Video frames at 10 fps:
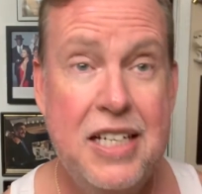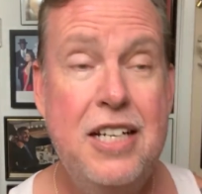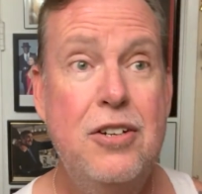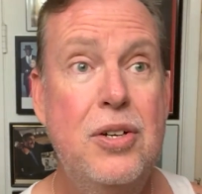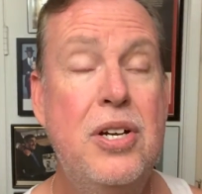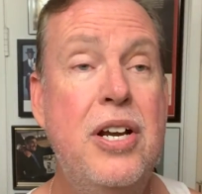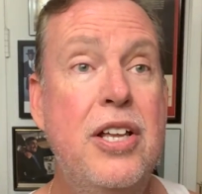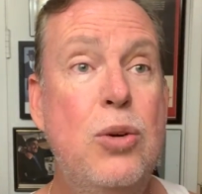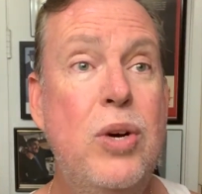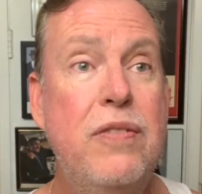hear
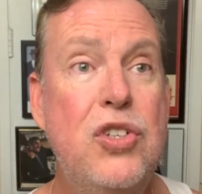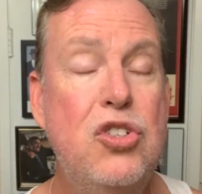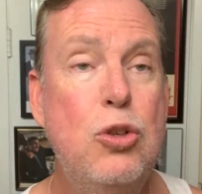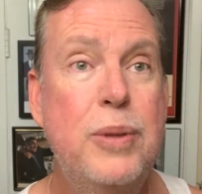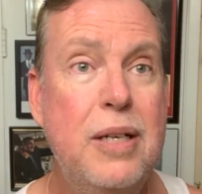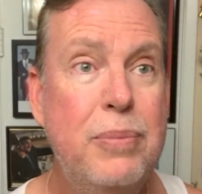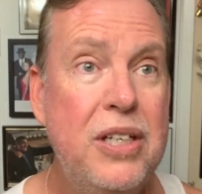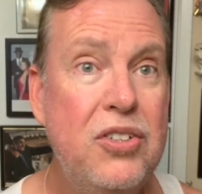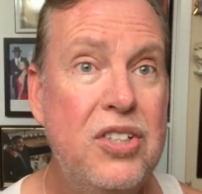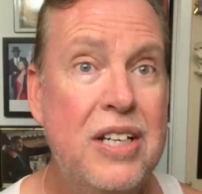that one of the soap
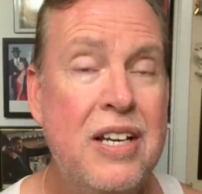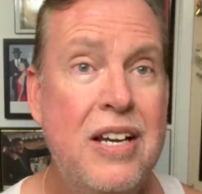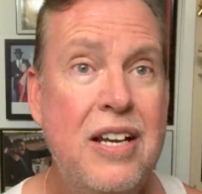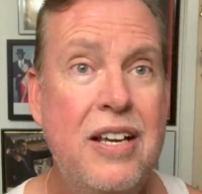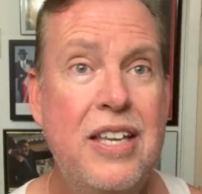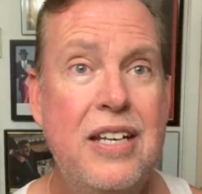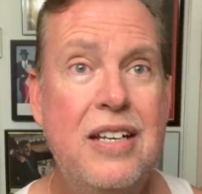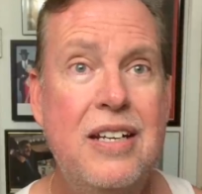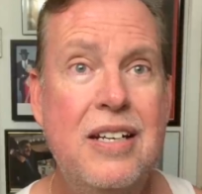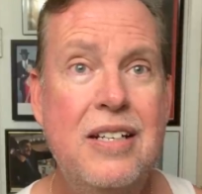companies that that
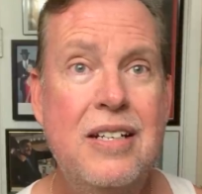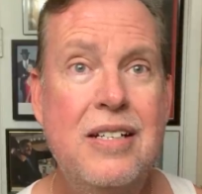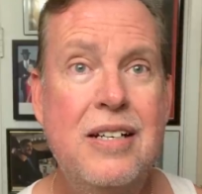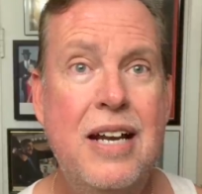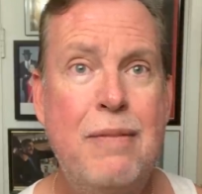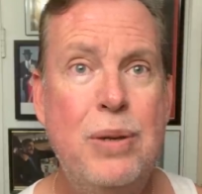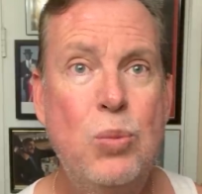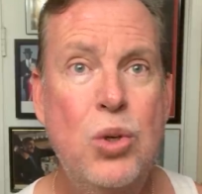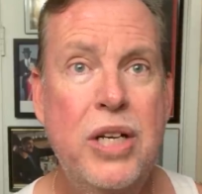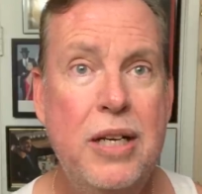I've been
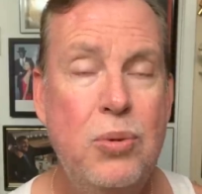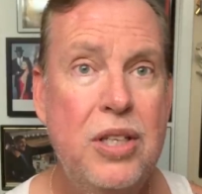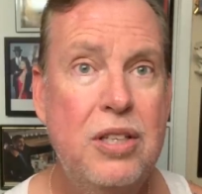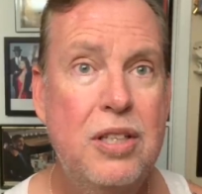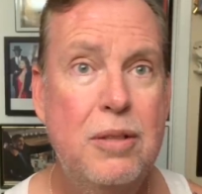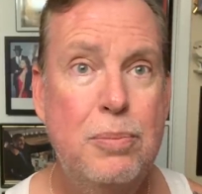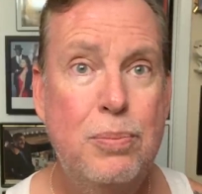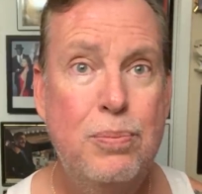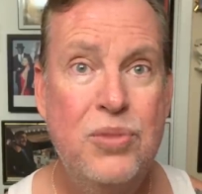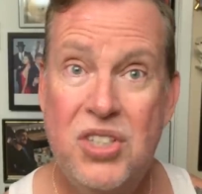working with
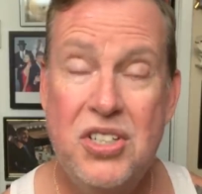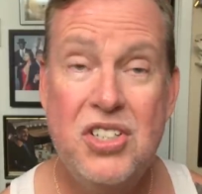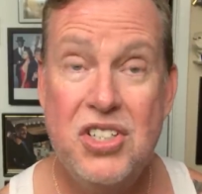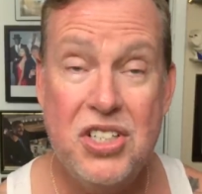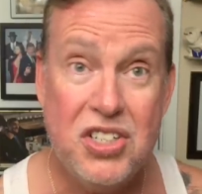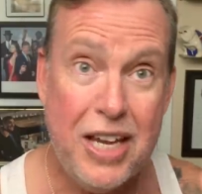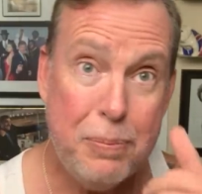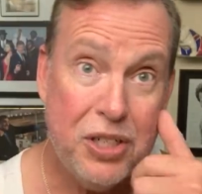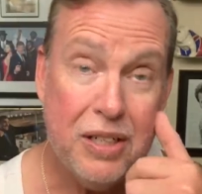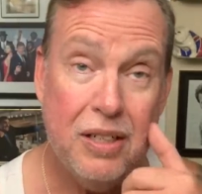since its
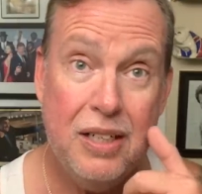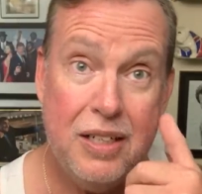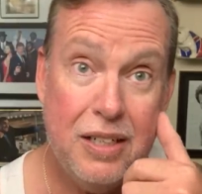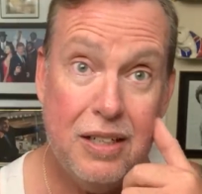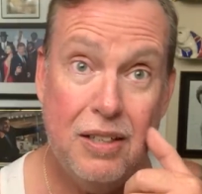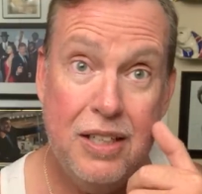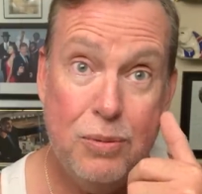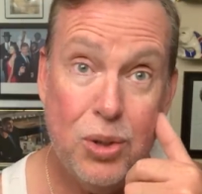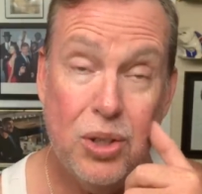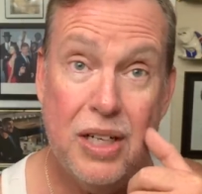inception, uh, they
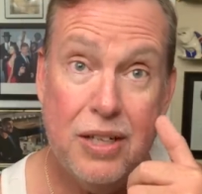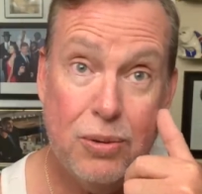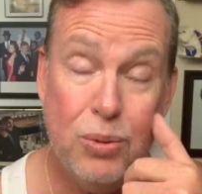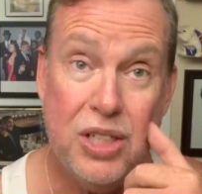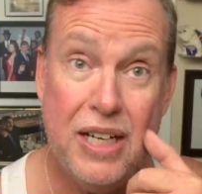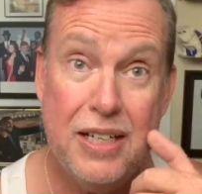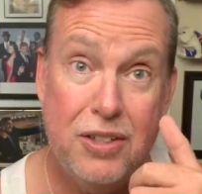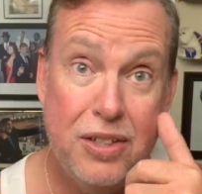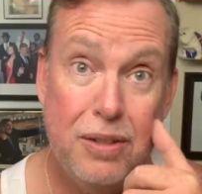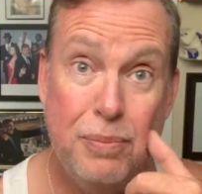were uh,
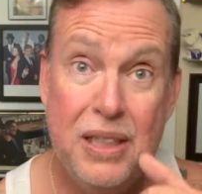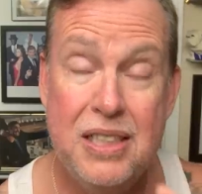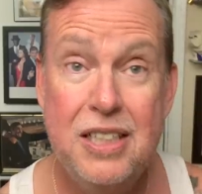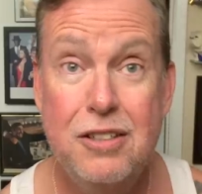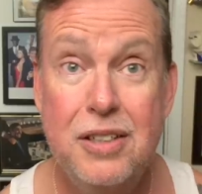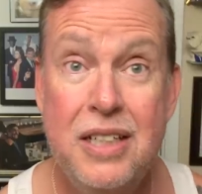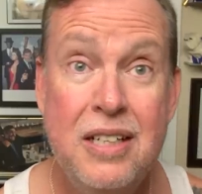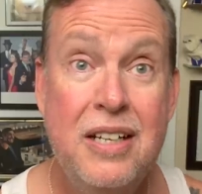retired military,